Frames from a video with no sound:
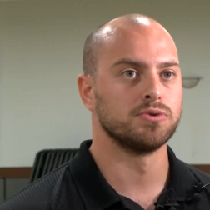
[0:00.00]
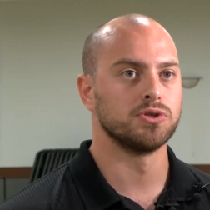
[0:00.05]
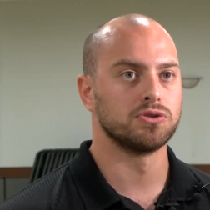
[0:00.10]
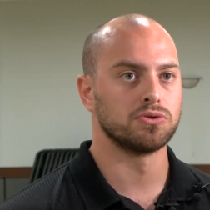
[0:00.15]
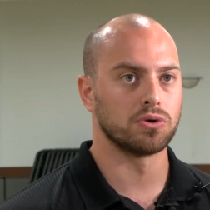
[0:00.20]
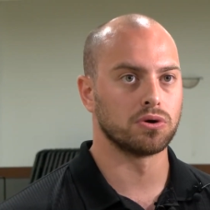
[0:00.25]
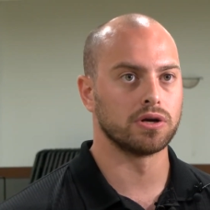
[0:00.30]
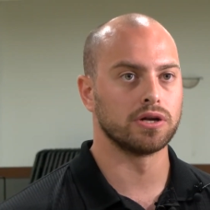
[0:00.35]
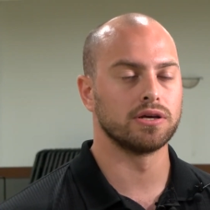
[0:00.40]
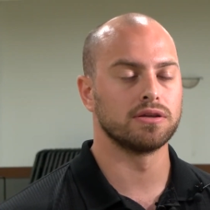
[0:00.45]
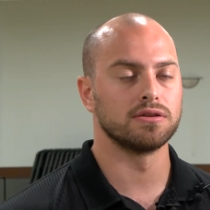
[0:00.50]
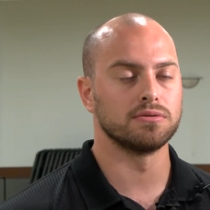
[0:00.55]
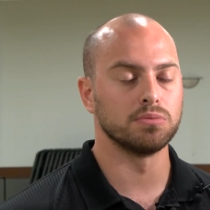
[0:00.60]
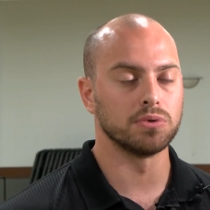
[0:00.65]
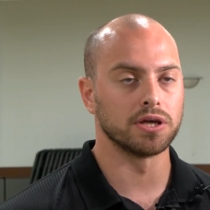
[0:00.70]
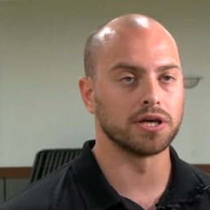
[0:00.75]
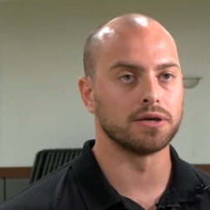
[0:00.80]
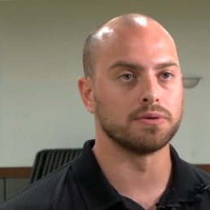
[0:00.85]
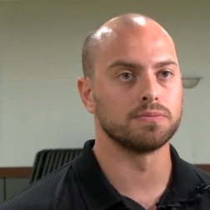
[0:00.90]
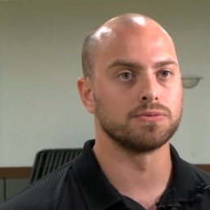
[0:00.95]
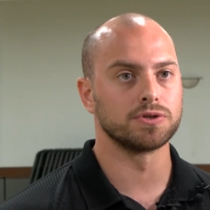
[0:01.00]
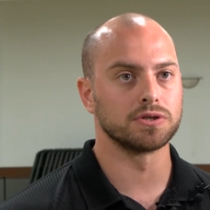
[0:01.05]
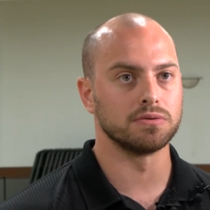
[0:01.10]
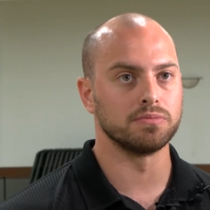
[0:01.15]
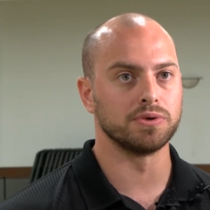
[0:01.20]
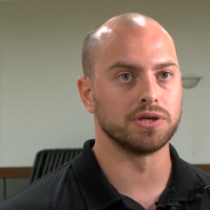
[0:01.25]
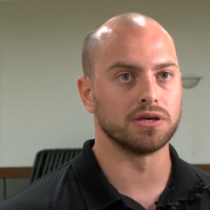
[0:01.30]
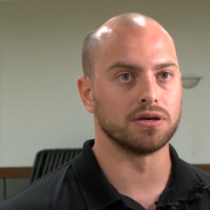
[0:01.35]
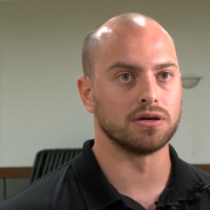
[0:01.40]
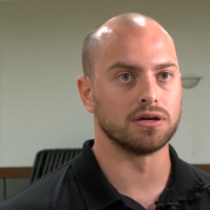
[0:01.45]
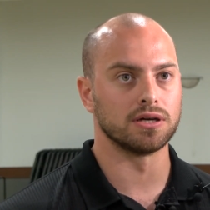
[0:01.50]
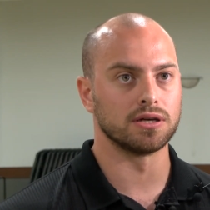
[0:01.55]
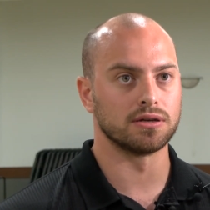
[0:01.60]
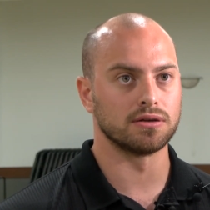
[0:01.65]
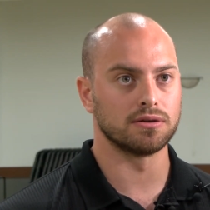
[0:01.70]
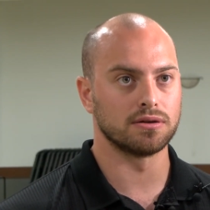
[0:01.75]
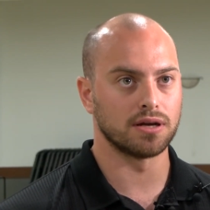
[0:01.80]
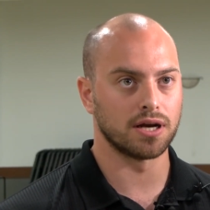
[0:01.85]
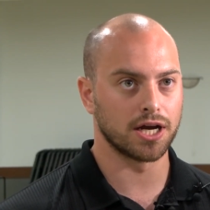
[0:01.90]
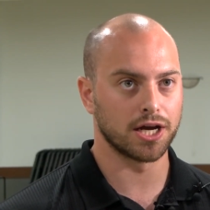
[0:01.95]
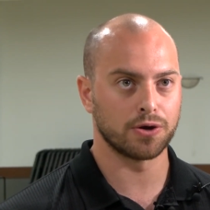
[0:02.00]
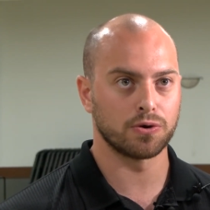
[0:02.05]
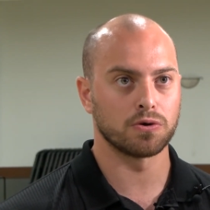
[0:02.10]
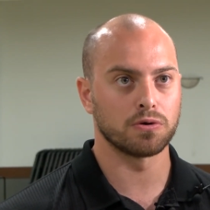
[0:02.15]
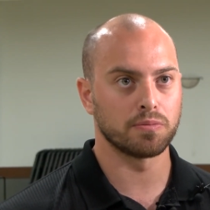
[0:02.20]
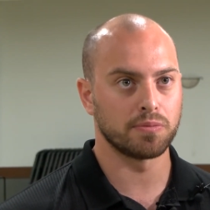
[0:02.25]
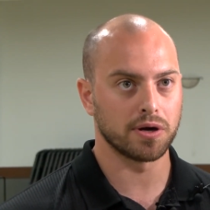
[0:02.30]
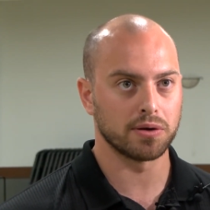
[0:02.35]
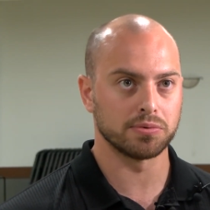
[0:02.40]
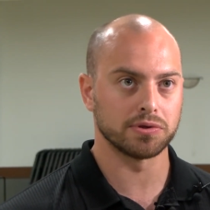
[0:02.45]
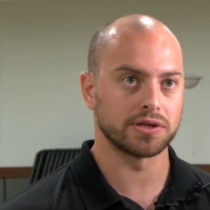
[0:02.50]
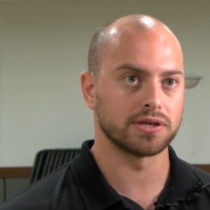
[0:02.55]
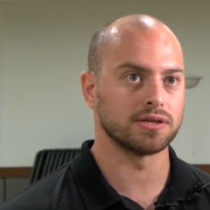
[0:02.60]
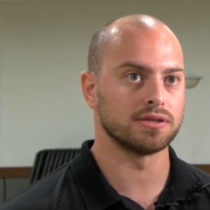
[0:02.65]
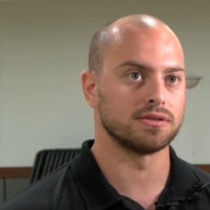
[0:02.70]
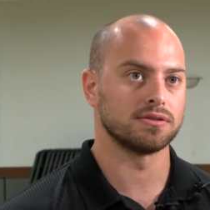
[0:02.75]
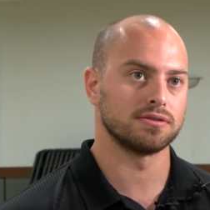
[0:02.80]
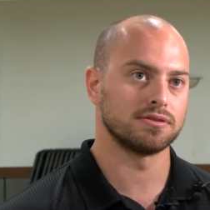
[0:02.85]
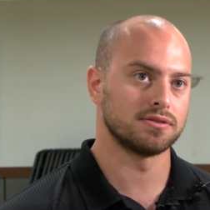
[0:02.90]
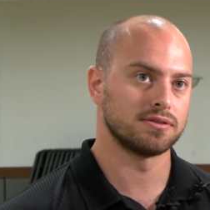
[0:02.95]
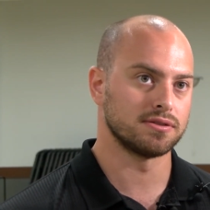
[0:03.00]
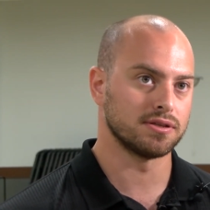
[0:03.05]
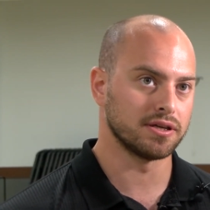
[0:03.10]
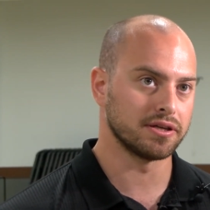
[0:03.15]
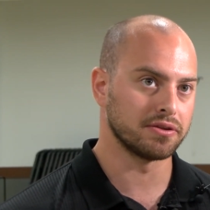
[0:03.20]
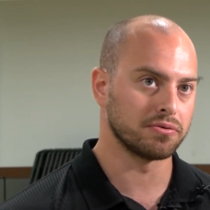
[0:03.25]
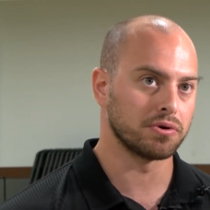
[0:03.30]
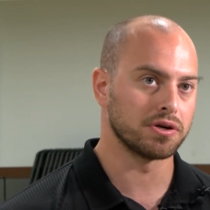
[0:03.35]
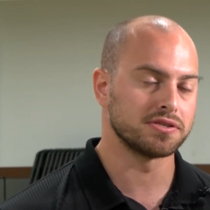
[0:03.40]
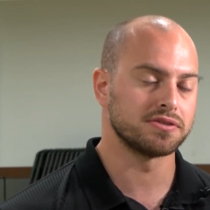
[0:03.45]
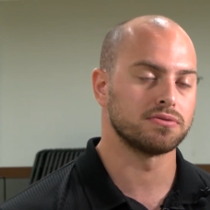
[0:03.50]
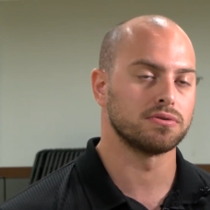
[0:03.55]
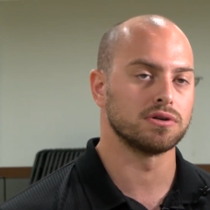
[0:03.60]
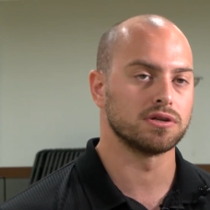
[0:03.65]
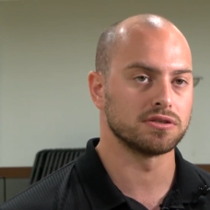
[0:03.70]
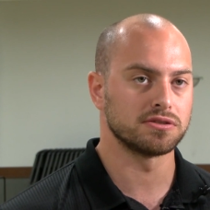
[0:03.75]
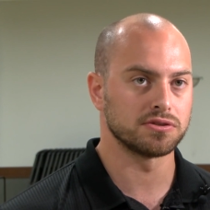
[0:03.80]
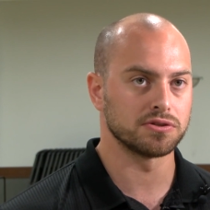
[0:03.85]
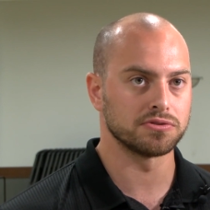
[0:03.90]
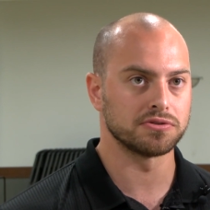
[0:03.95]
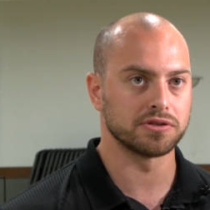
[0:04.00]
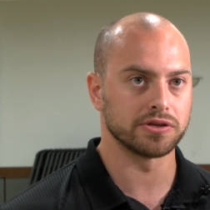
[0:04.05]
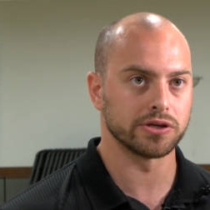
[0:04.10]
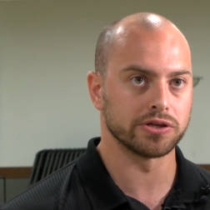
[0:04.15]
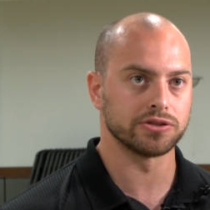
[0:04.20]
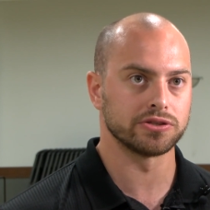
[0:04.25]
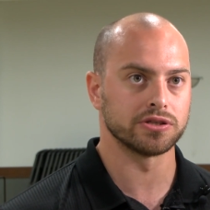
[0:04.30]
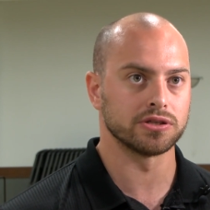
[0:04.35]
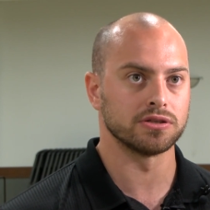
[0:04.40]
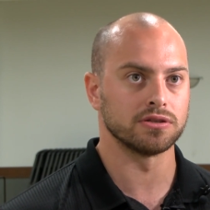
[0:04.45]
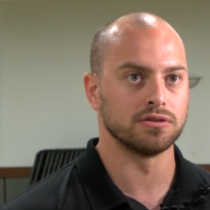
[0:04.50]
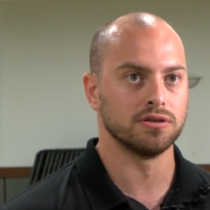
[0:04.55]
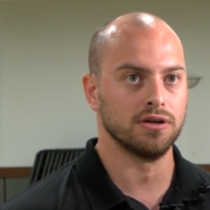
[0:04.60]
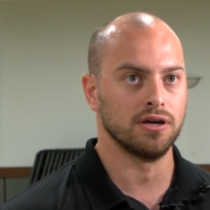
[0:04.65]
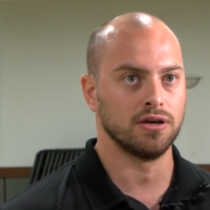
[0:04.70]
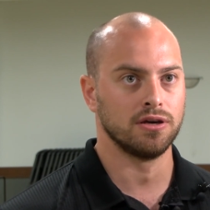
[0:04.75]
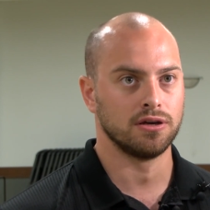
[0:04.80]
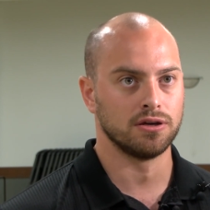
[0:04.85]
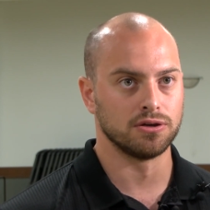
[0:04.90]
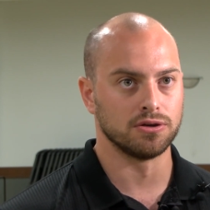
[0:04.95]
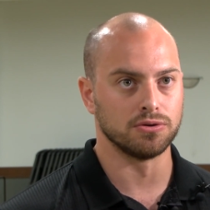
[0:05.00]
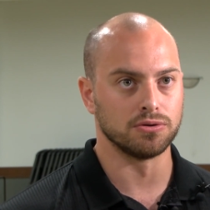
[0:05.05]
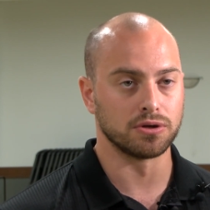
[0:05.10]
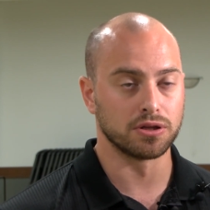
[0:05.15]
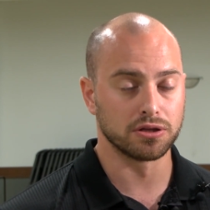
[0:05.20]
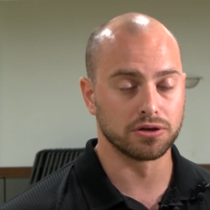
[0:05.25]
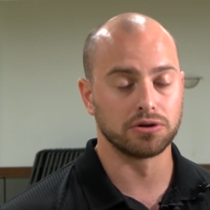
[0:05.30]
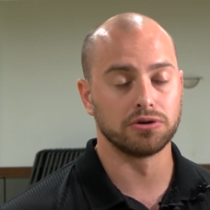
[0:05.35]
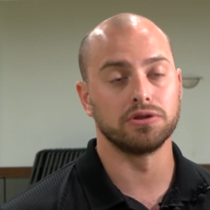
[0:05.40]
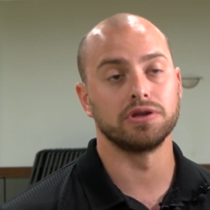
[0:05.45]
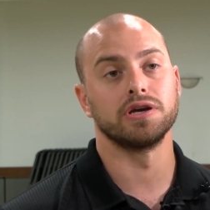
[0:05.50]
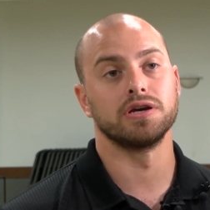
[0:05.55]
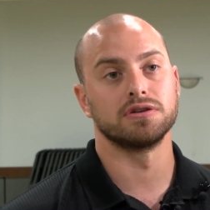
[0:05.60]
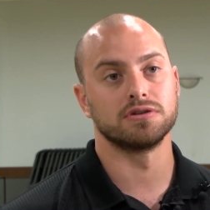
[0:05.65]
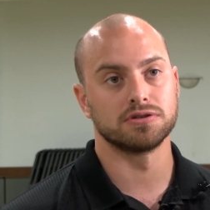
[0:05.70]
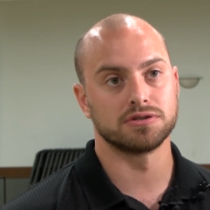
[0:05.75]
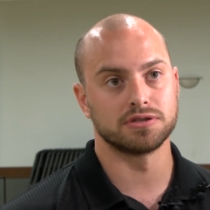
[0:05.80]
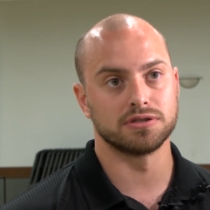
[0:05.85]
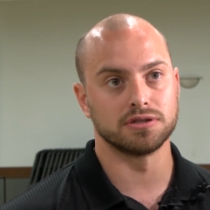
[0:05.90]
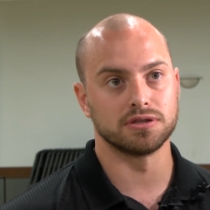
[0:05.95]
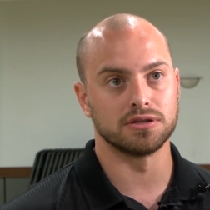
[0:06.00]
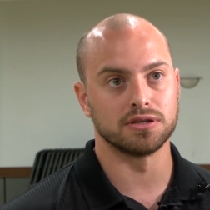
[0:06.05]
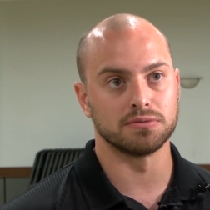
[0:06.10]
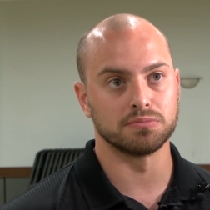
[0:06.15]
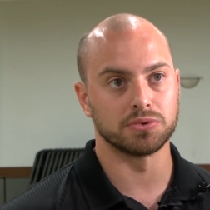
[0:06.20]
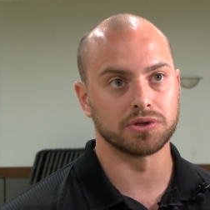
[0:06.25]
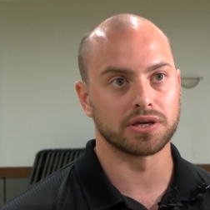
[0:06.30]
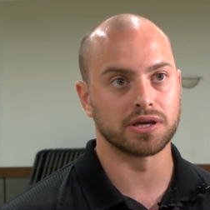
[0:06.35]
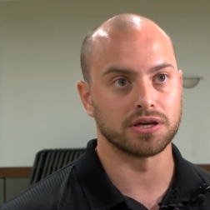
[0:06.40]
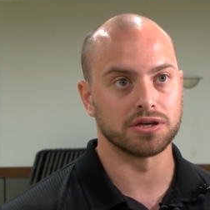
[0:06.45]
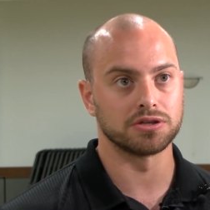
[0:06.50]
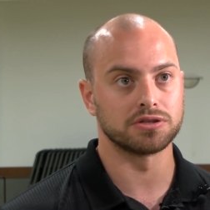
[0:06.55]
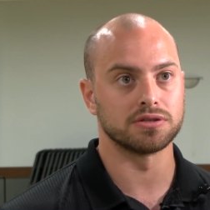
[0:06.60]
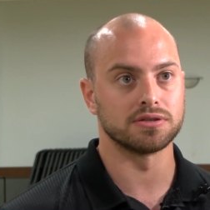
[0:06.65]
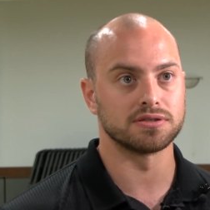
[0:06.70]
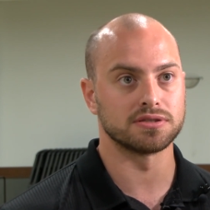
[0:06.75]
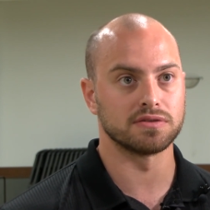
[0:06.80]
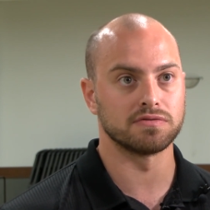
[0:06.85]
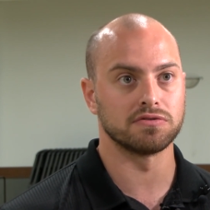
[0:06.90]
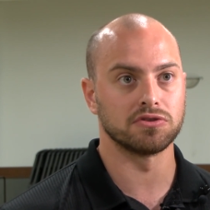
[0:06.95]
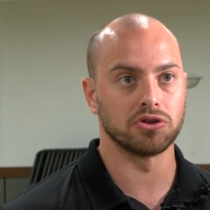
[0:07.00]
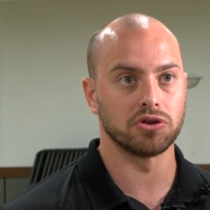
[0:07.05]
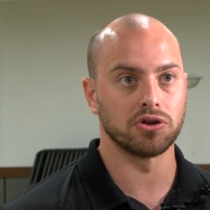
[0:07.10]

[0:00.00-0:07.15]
majority of the blame should be on Iowa Republicans and the Restaurant Association. Who clearly understood the implications of the